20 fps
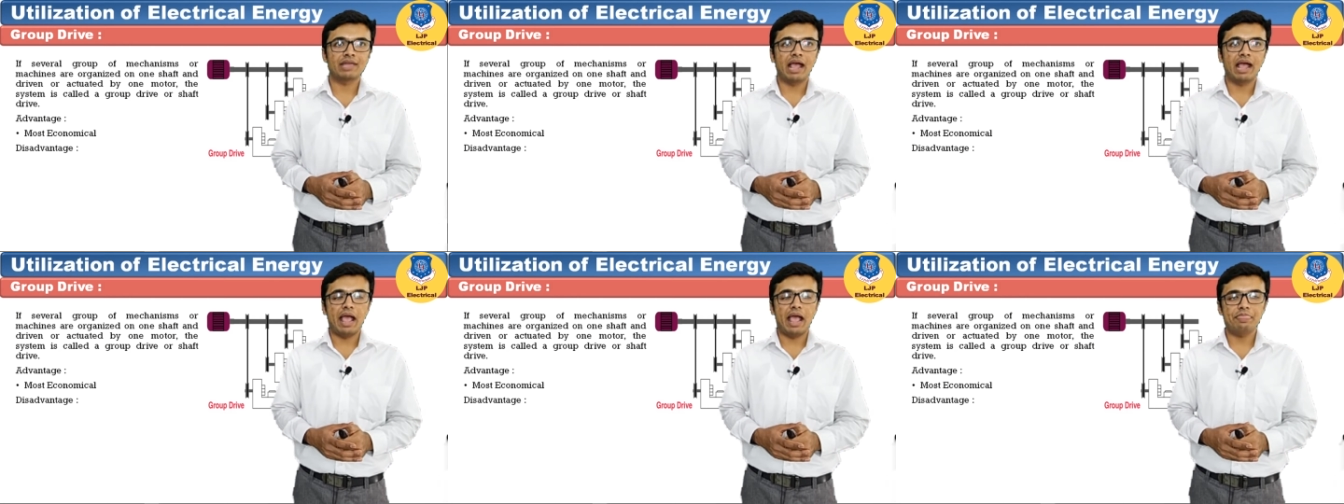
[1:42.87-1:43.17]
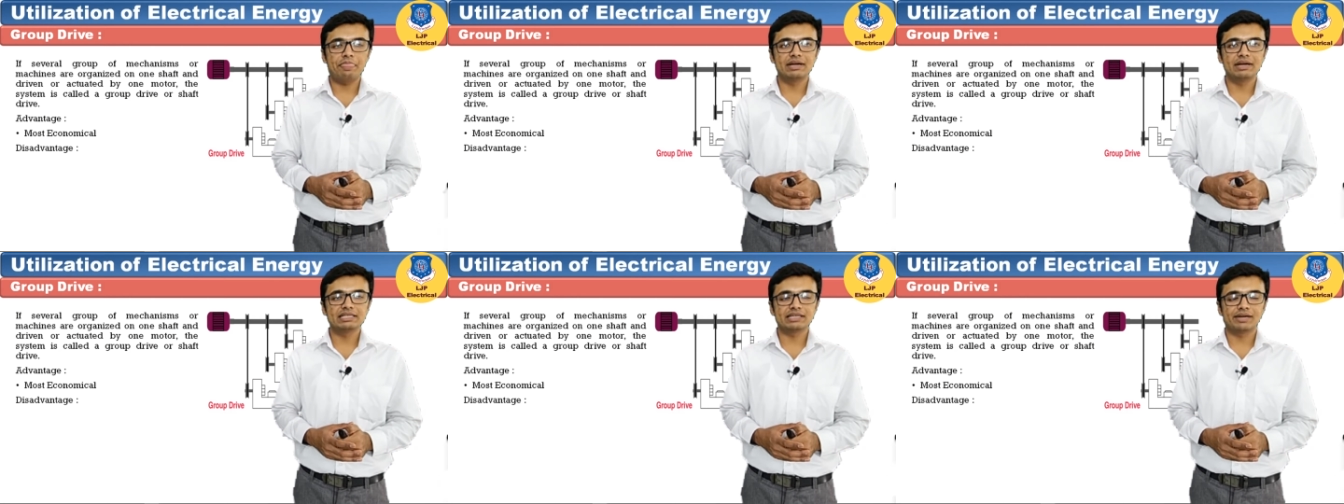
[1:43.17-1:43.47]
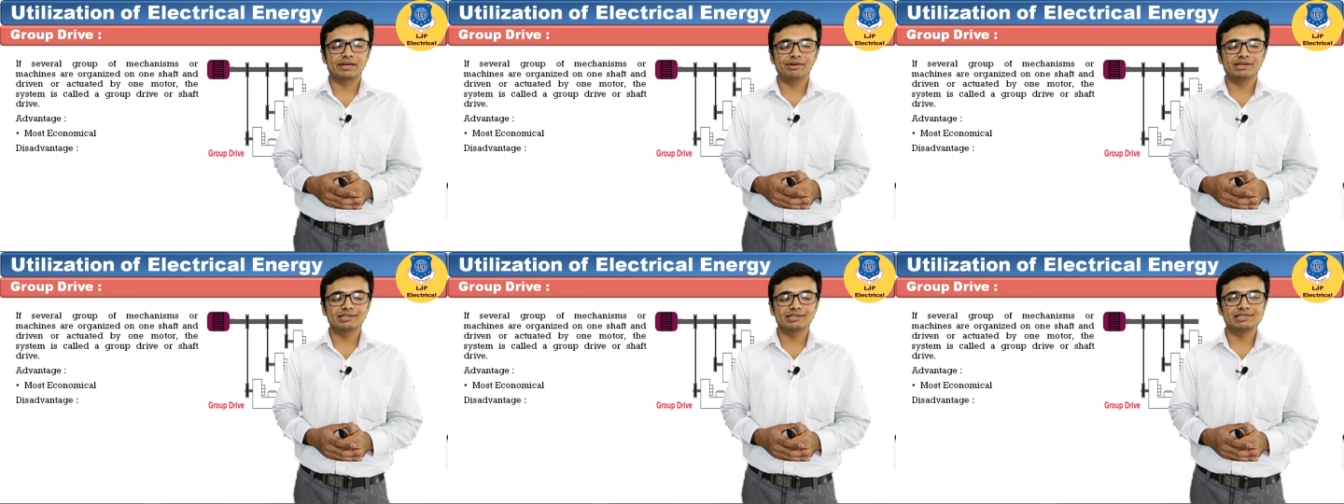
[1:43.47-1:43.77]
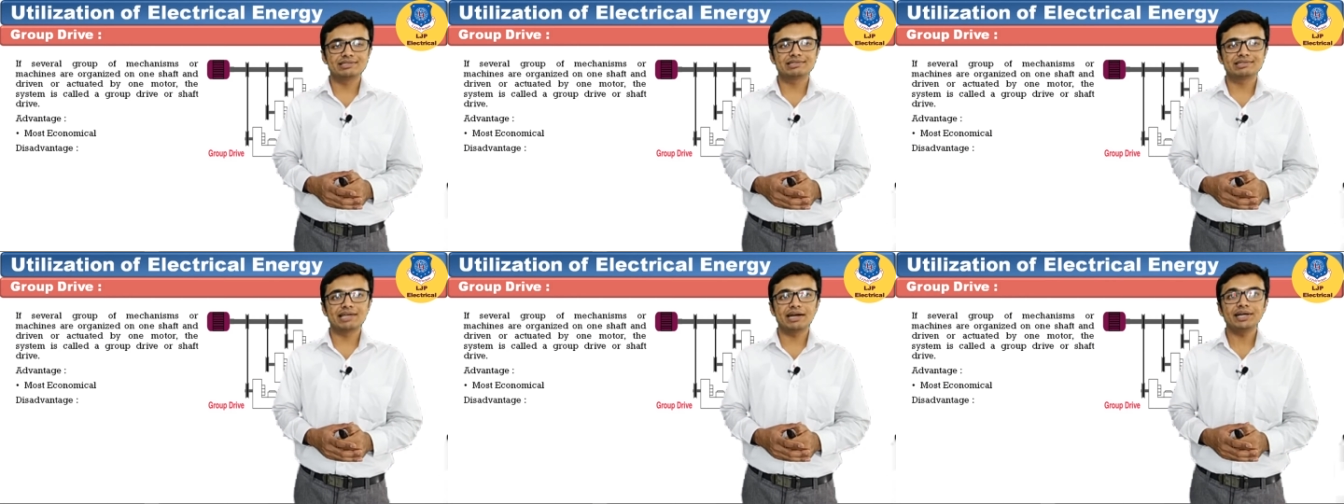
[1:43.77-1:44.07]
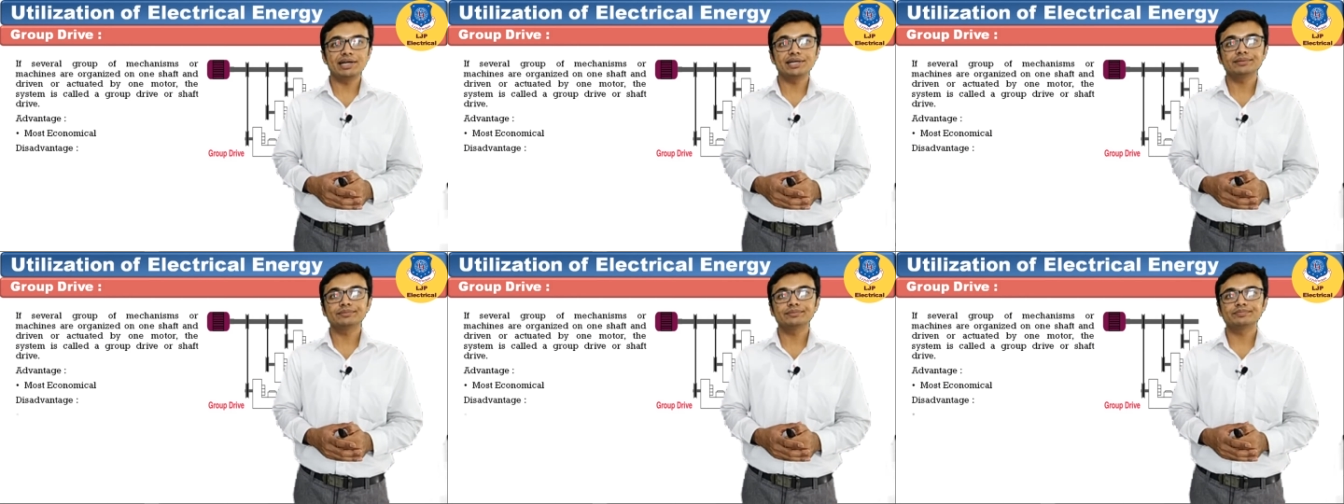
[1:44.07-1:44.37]
and the disadvantage is
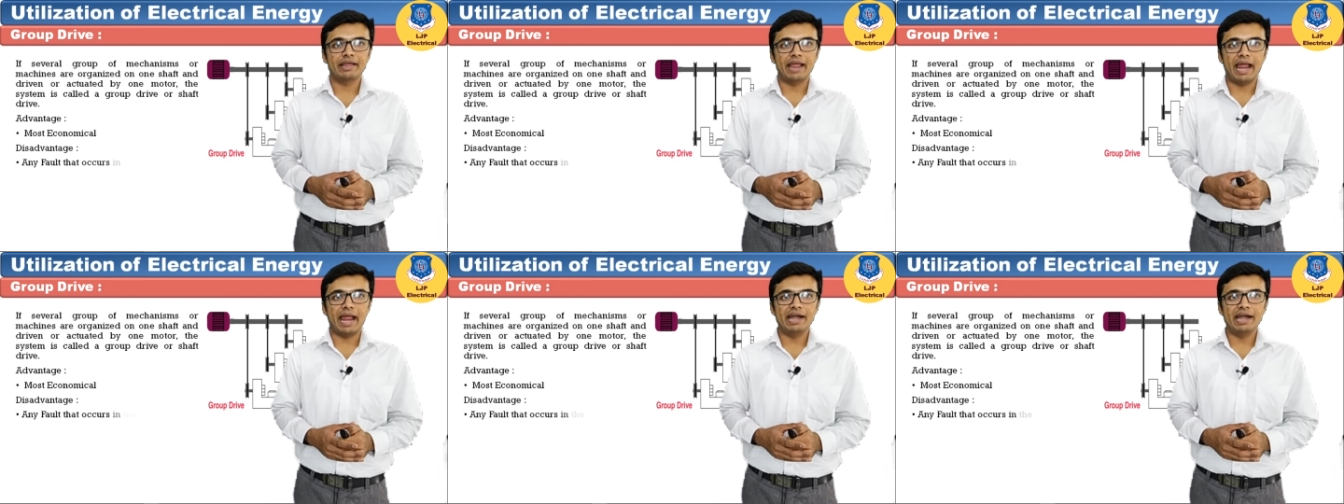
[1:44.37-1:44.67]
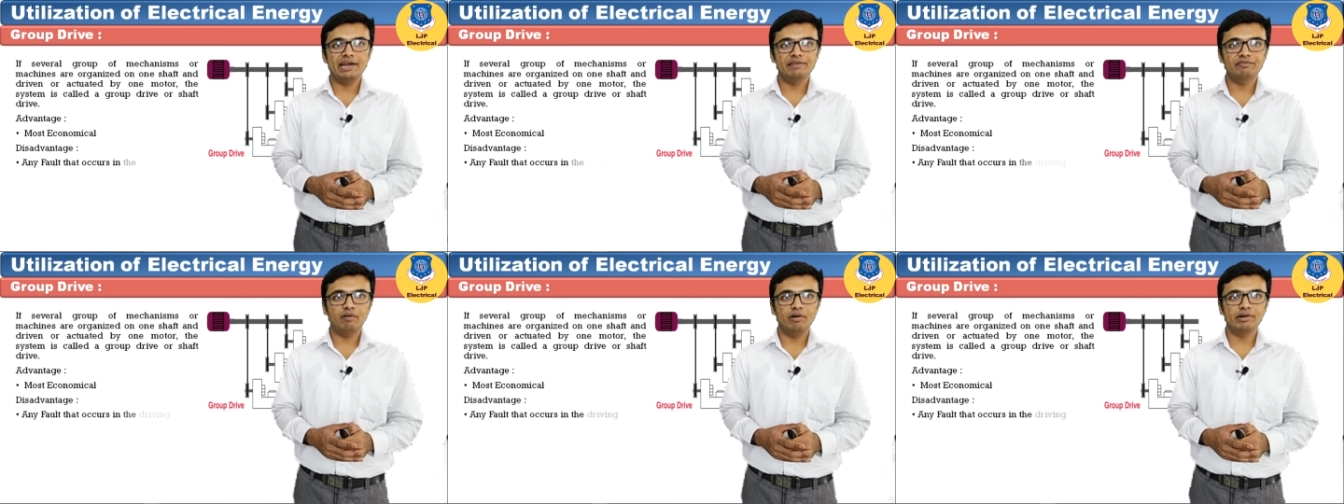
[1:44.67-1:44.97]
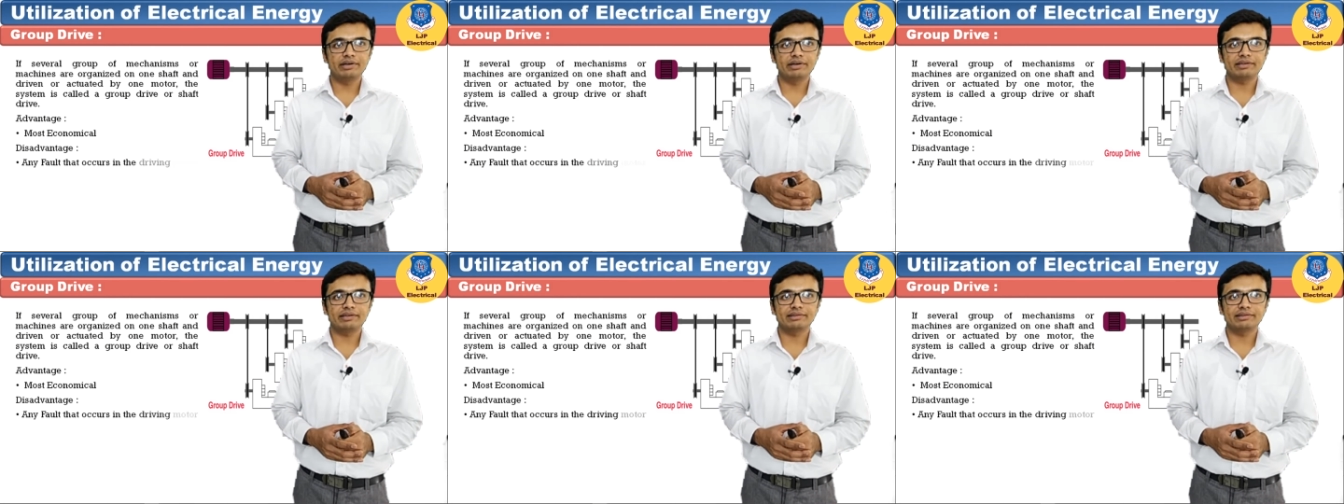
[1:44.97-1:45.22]
that any fault